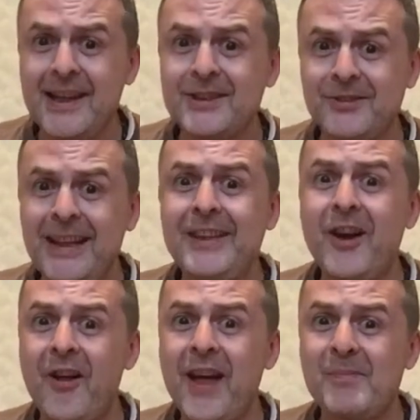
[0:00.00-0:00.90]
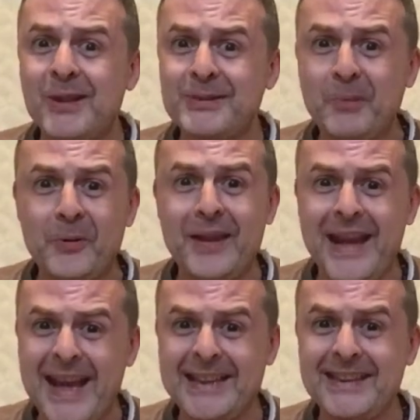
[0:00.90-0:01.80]
It's really not that much more than a
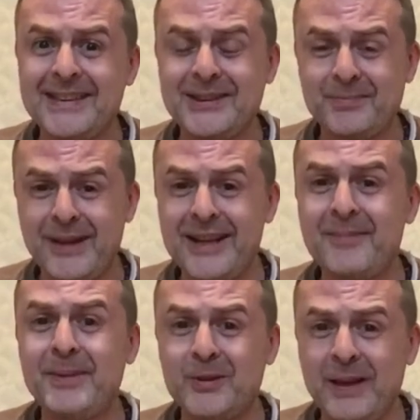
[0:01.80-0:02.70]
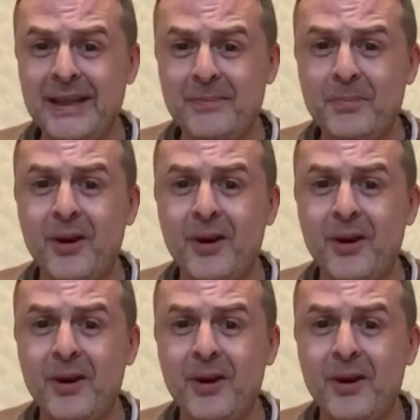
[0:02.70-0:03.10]
head spread between them,